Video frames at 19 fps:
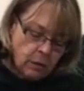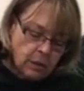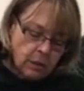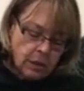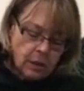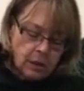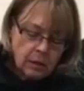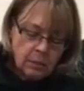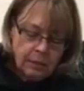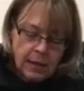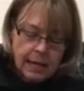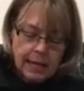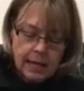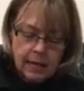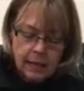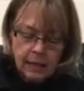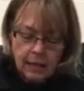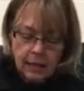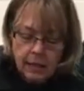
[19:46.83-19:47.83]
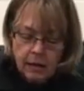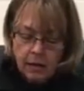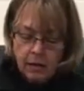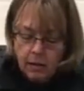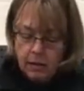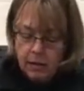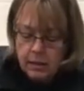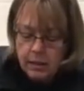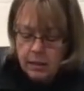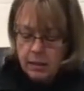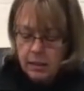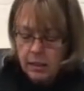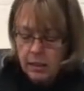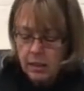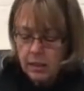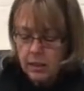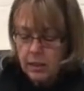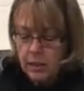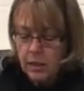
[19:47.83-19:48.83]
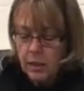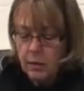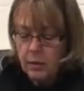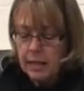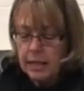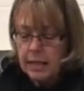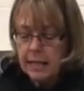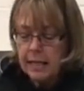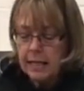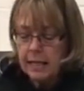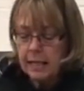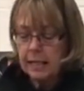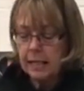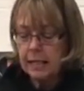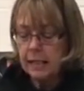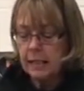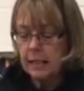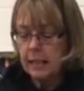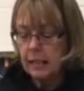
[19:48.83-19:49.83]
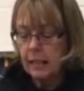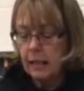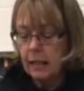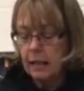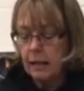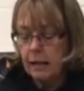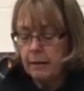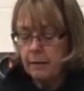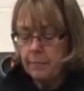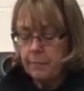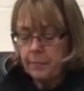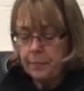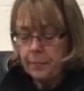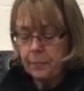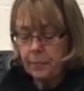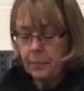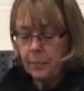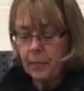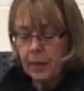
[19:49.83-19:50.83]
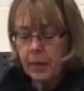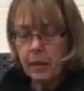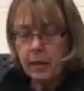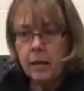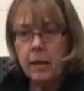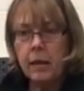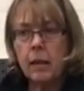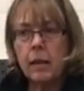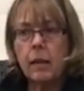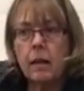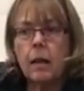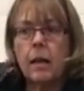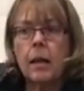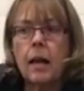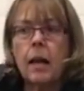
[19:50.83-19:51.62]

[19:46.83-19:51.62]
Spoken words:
Now, if you wanted to make the garland so that it's an